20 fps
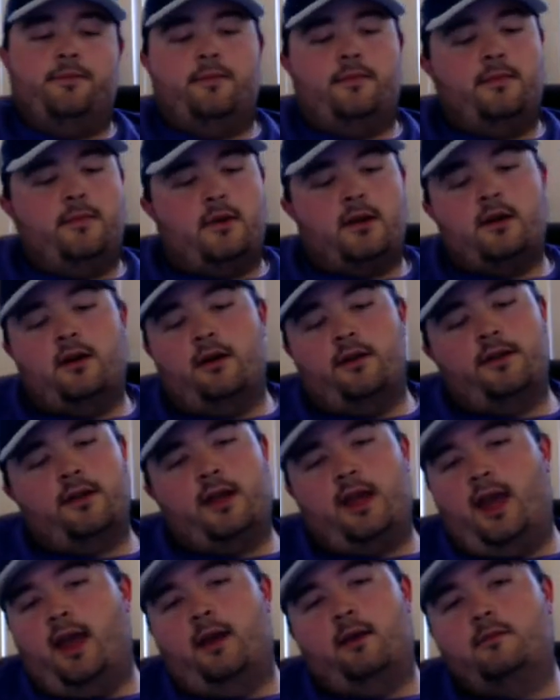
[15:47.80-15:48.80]
In all the
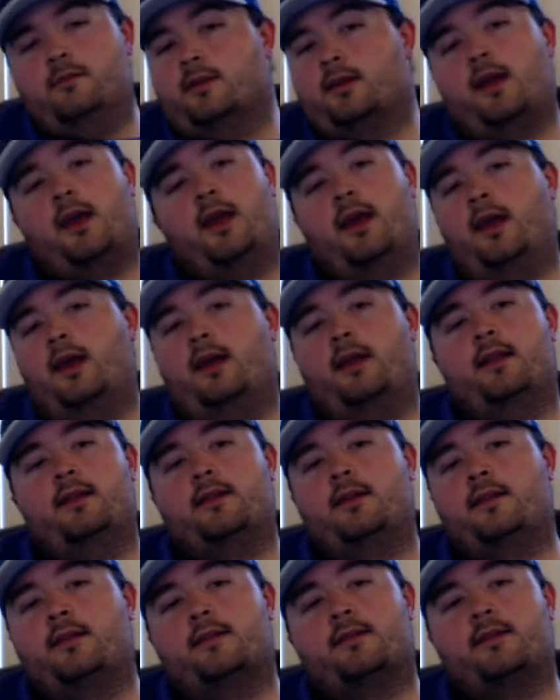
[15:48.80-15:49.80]
games he
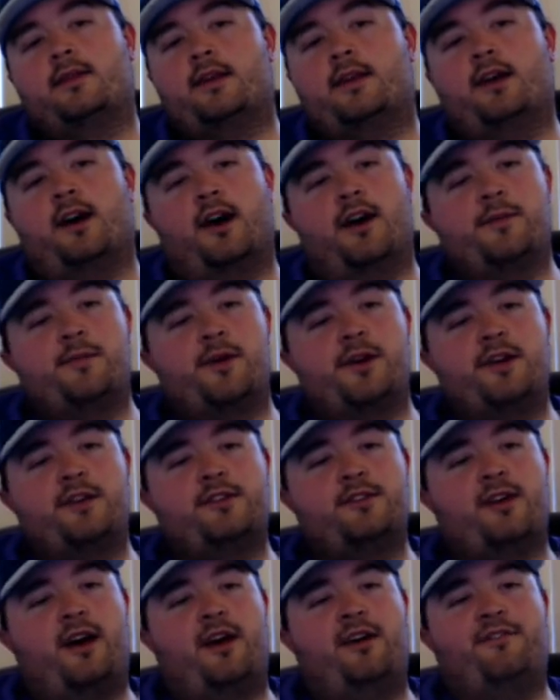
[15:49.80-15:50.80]
didn't see Cardburn,
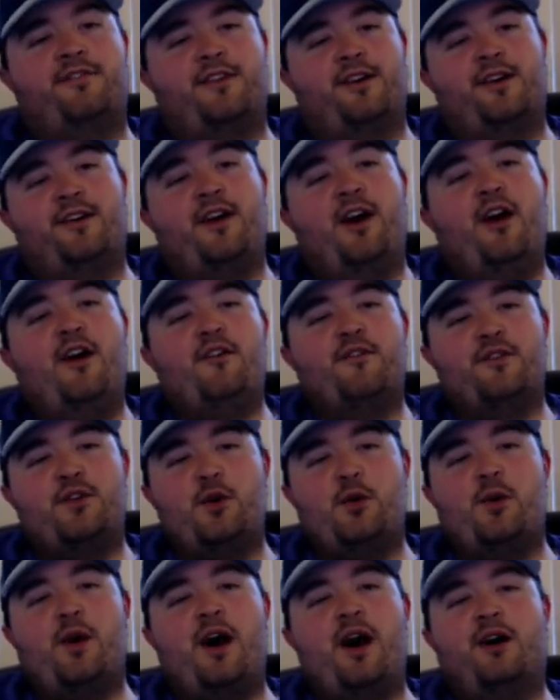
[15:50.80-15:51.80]
so for
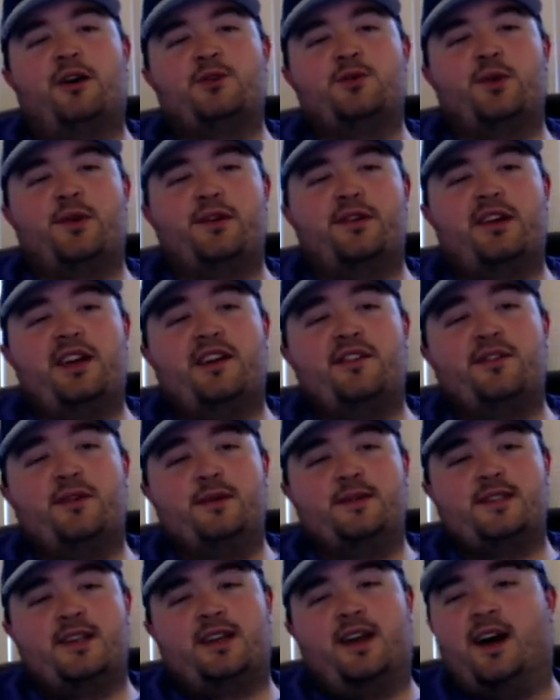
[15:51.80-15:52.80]
a while I was wondering if it
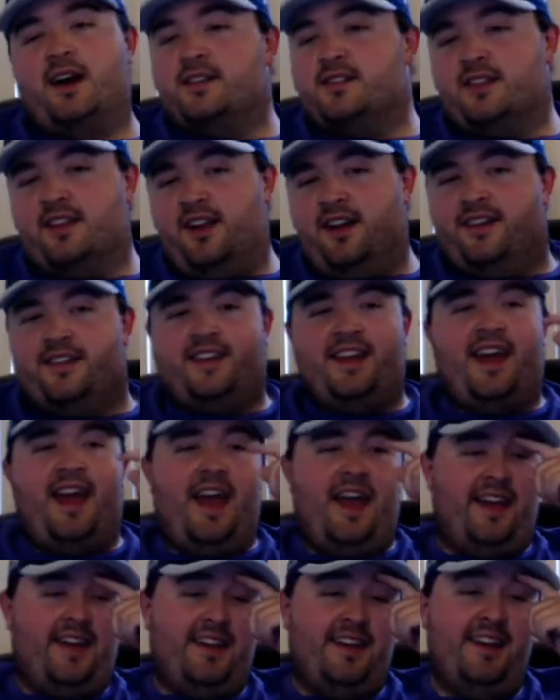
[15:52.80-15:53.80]
was a Gonzalar
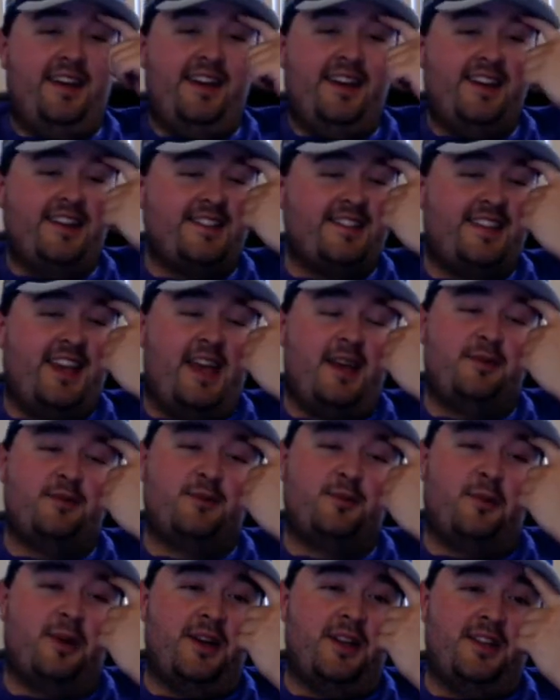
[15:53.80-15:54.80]
deck. Because
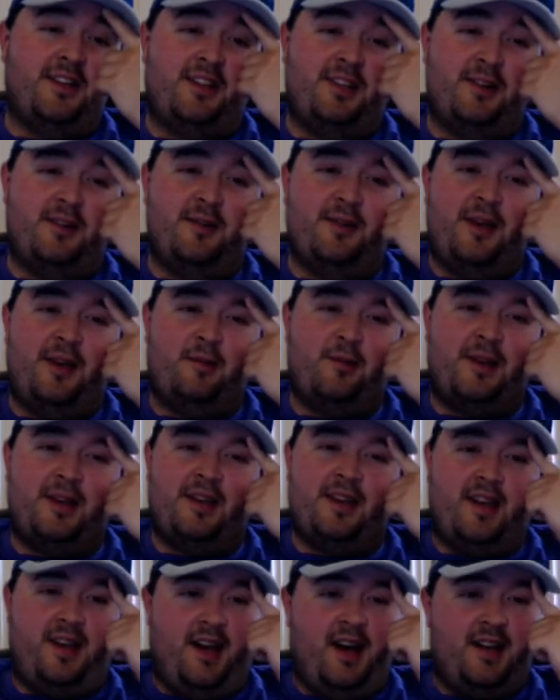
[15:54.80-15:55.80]
games 1 and 2 he went
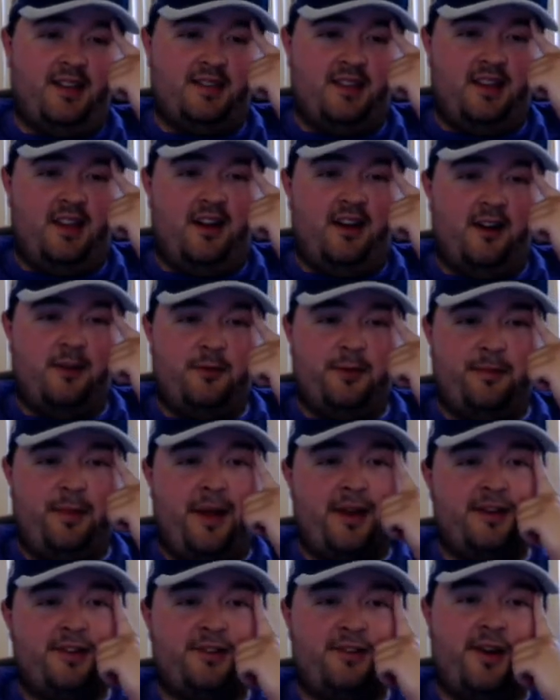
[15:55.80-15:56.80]
into Gonzalar with
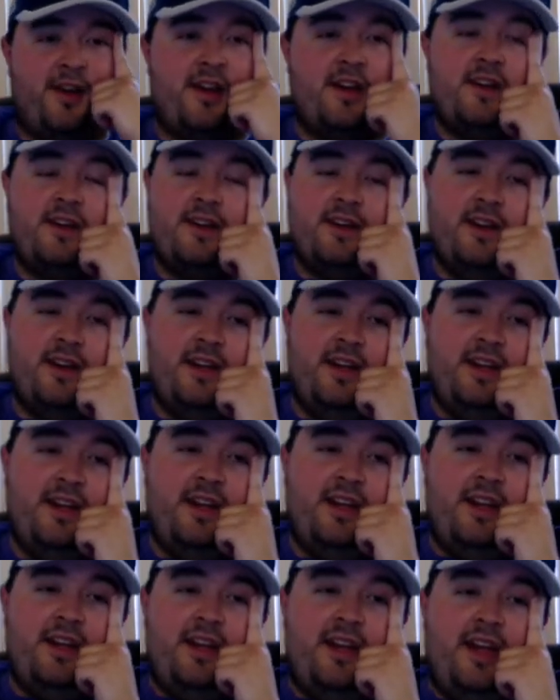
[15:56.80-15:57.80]
Penetrate,
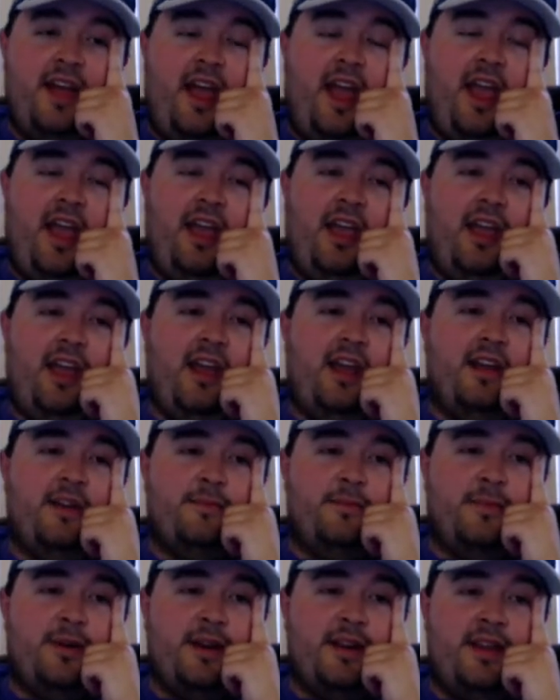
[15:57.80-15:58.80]

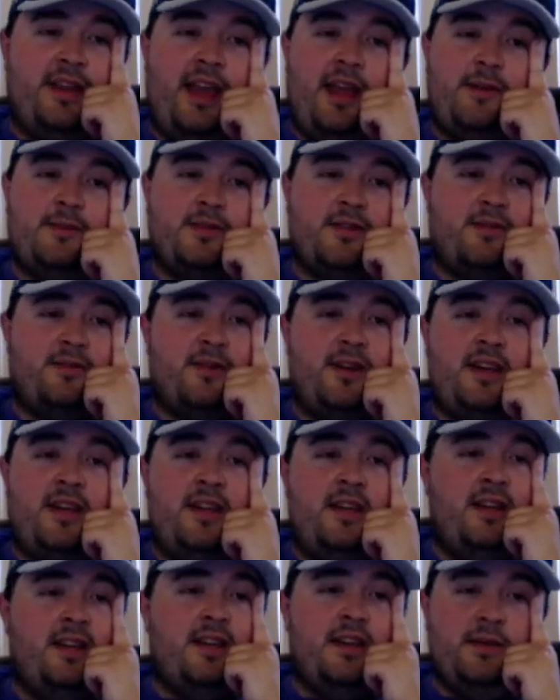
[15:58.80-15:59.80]
but in games 3
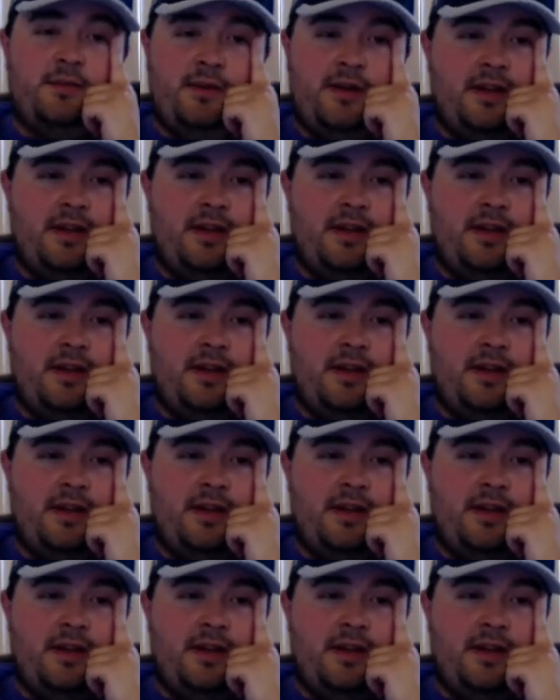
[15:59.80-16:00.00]
he didn't even get